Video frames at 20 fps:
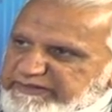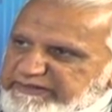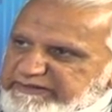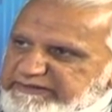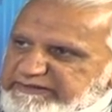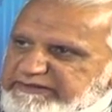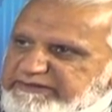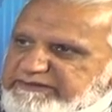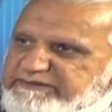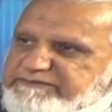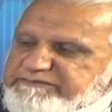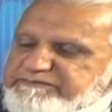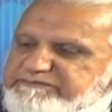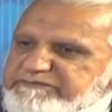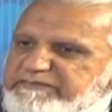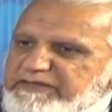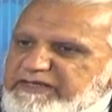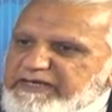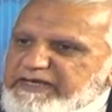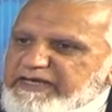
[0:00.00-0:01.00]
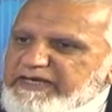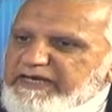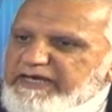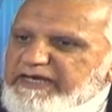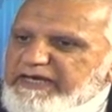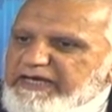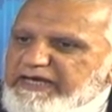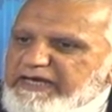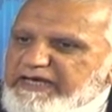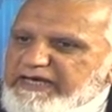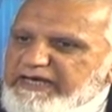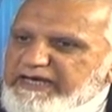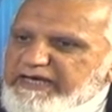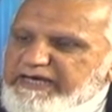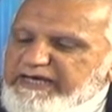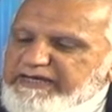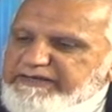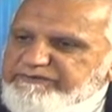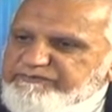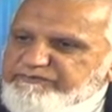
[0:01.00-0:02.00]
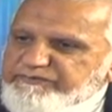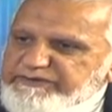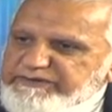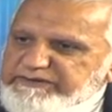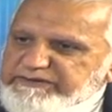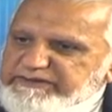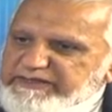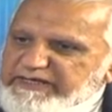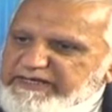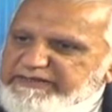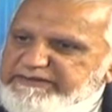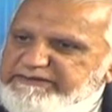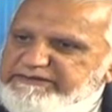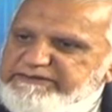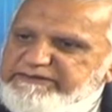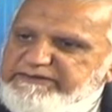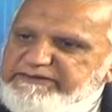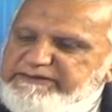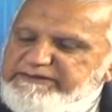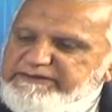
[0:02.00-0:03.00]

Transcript: area. And we then